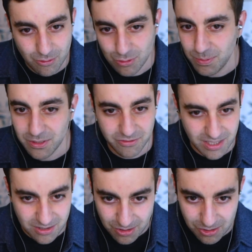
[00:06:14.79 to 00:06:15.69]
group of
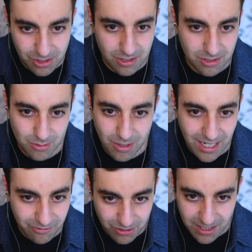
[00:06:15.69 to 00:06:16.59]
researchers who
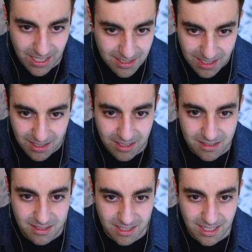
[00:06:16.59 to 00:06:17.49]
have good
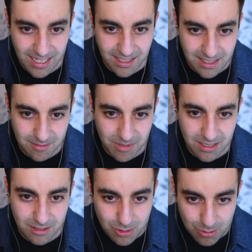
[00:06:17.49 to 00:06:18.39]
ideas in
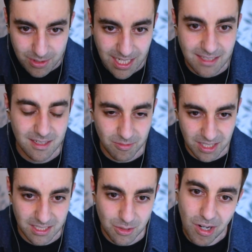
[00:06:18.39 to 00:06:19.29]
academia to get
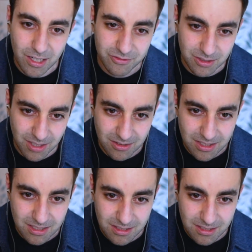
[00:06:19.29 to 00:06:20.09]
something new off the ground.